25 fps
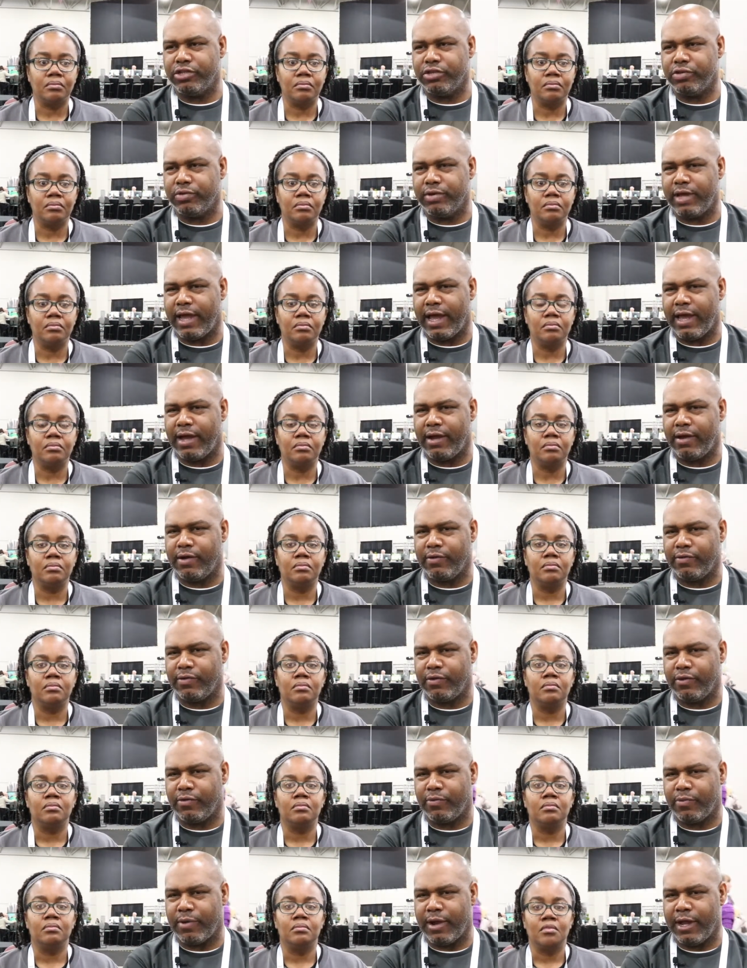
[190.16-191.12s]
Speaker 1: you down
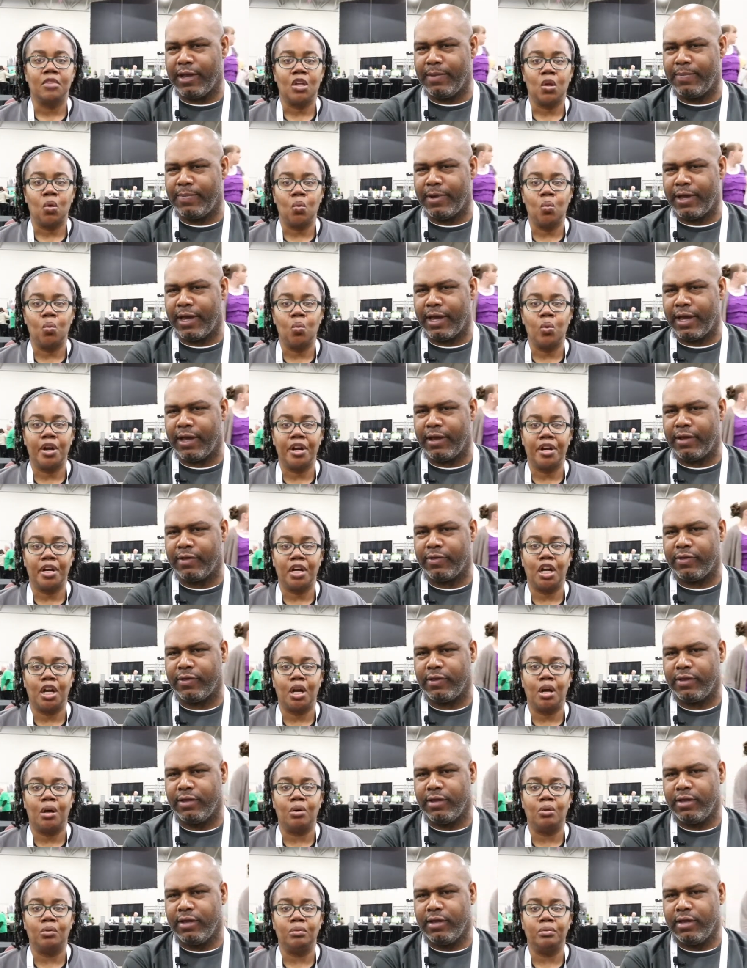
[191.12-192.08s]
the right path where to
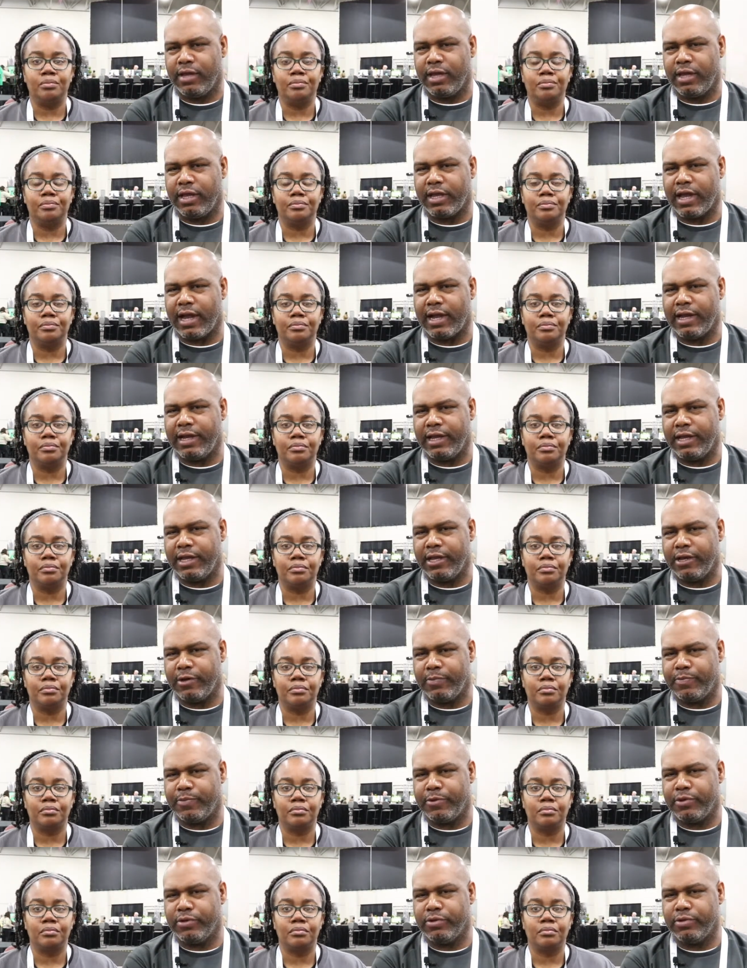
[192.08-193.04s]
go and kind of
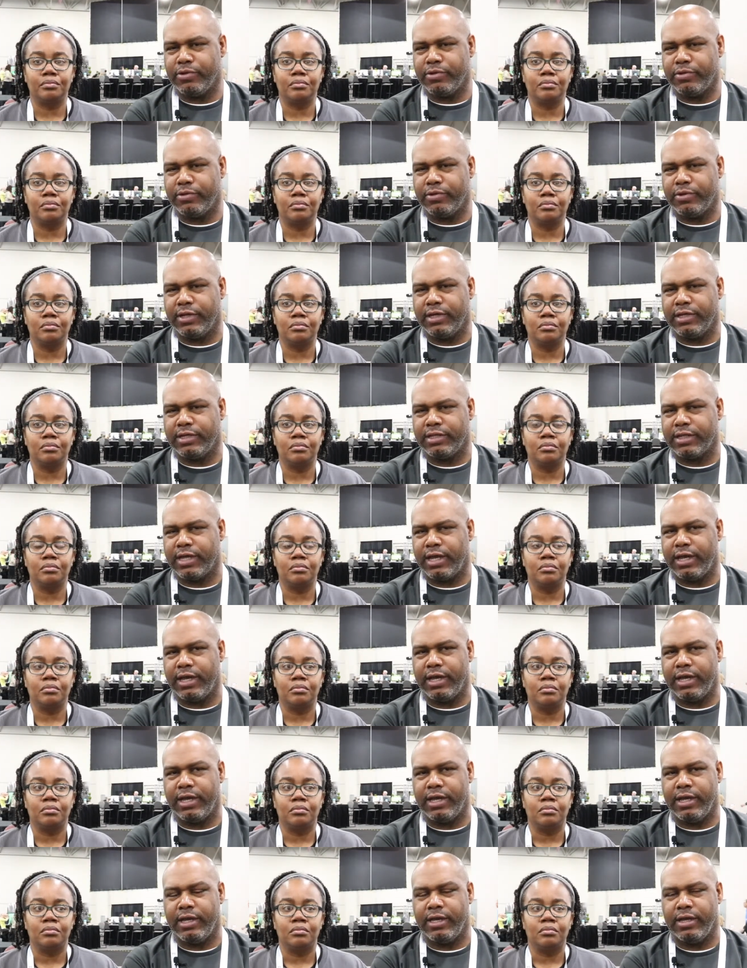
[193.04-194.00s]
help you and
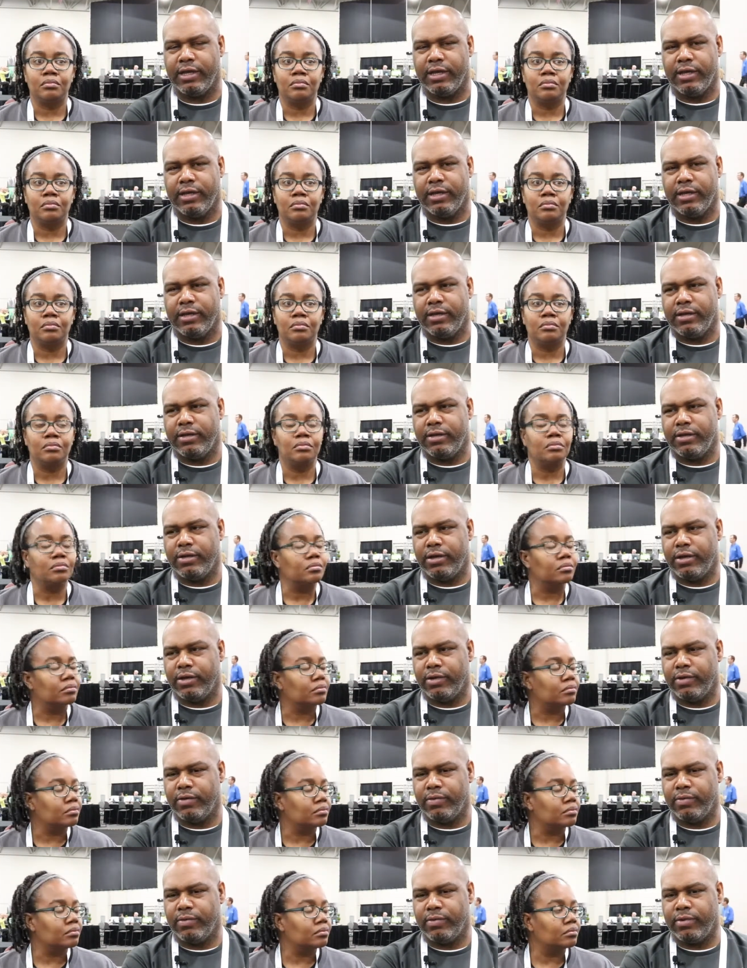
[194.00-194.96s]
say you
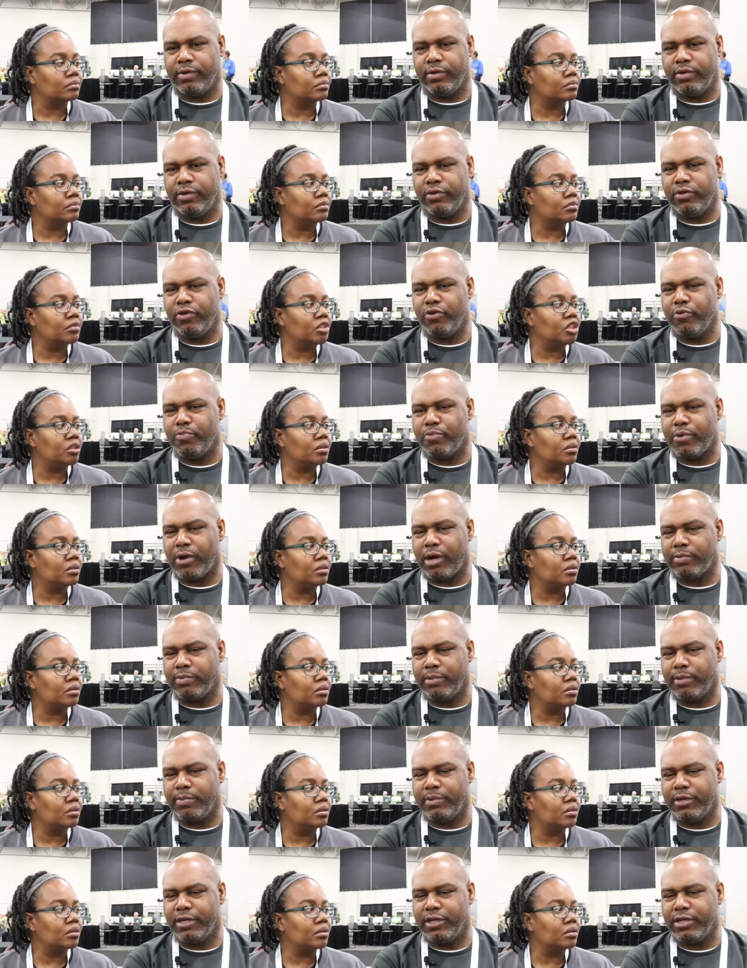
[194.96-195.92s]
know you
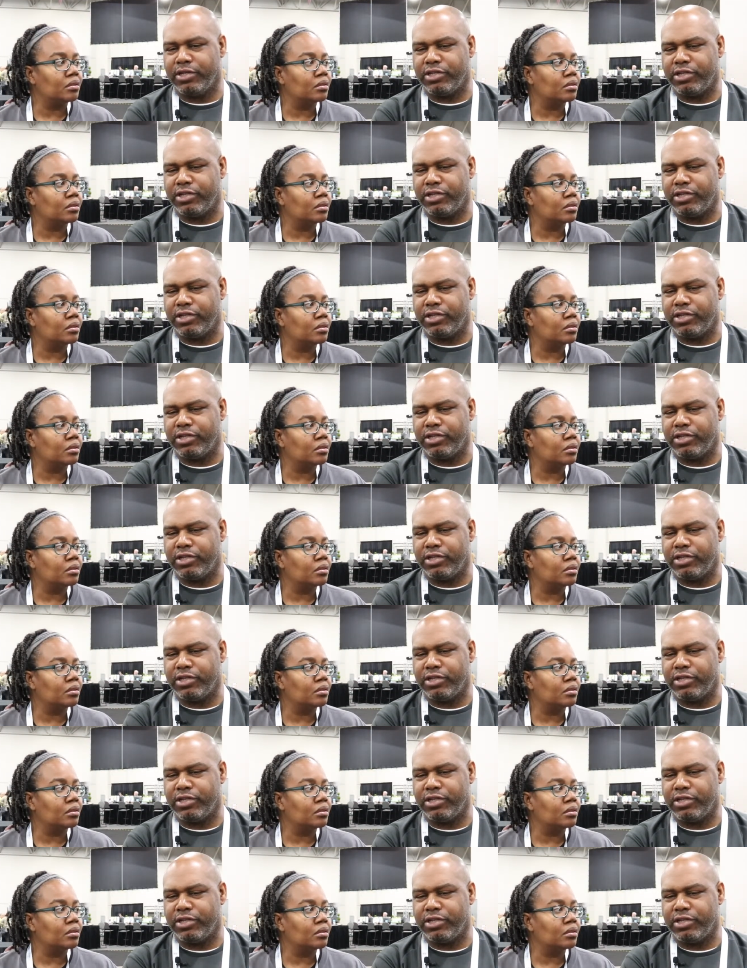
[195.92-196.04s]
probably